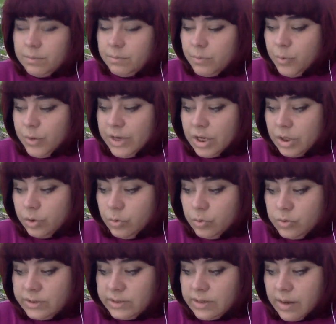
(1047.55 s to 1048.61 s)
we can
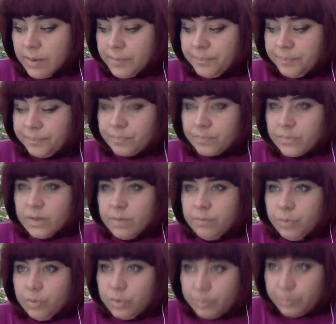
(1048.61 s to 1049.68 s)
do some
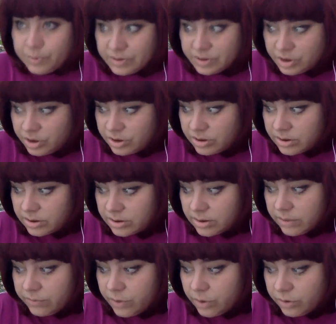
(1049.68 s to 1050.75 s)
beauty procedures,
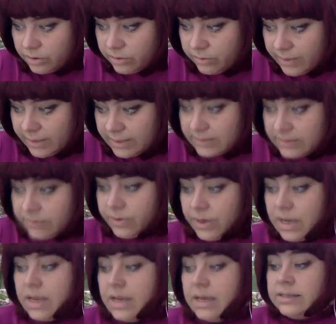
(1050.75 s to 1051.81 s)
if not invasive.
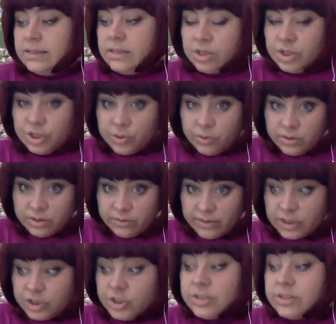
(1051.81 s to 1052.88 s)
Surgical
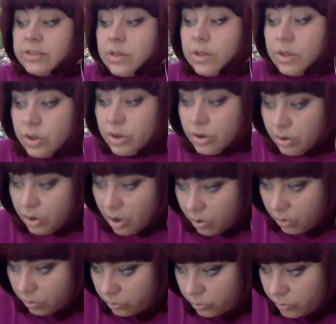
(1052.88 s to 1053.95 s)
interventions,
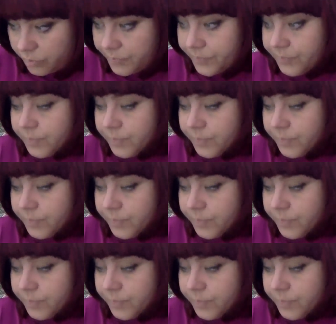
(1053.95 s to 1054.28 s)
no,